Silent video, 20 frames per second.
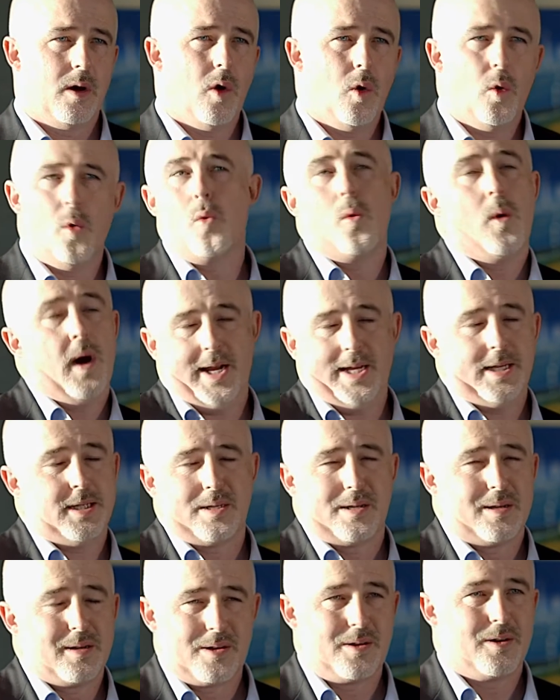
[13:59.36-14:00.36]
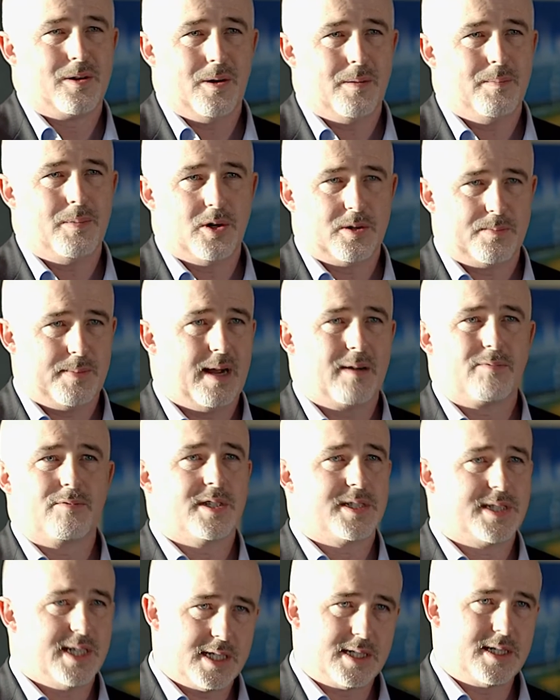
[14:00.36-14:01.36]
Always got pushback,
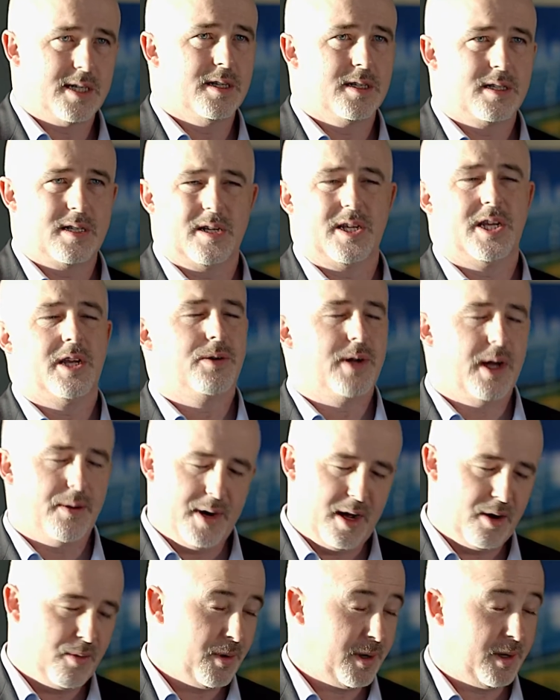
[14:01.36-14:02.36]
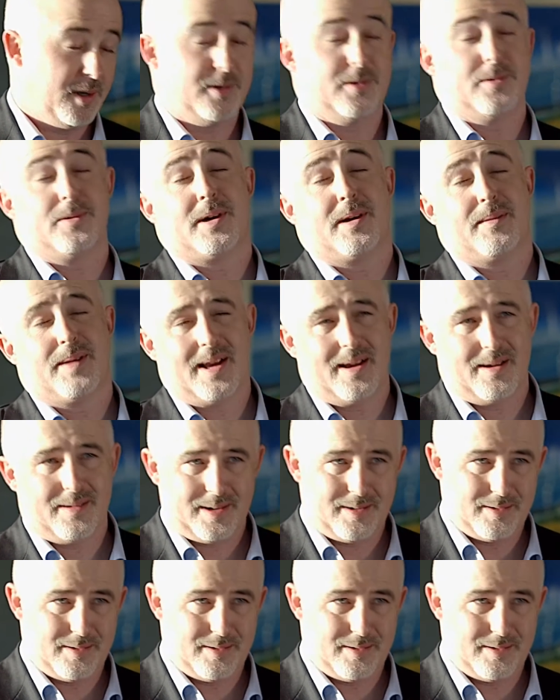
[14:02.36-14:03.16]
resistance. You don't know what you're talking about.